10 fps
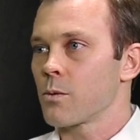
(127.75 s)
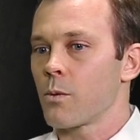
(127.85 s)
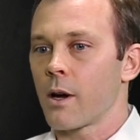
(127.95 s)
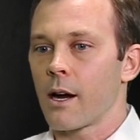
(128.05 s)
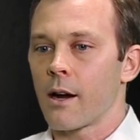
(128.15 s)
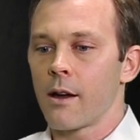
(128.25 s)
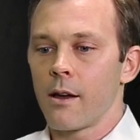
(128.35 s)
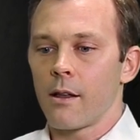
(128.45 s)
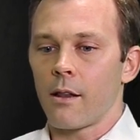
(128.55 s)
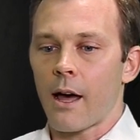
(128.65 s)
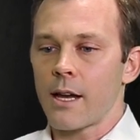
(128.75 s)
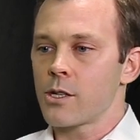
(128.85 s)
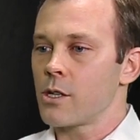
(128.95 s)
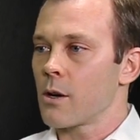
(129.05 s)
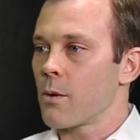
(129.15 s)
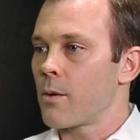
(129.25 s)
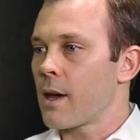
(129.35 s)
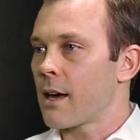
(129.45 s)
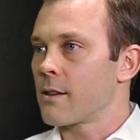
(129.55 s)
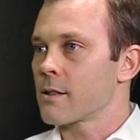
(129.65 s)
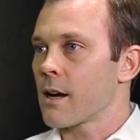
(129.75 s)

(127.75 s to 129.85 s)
where last year when we had this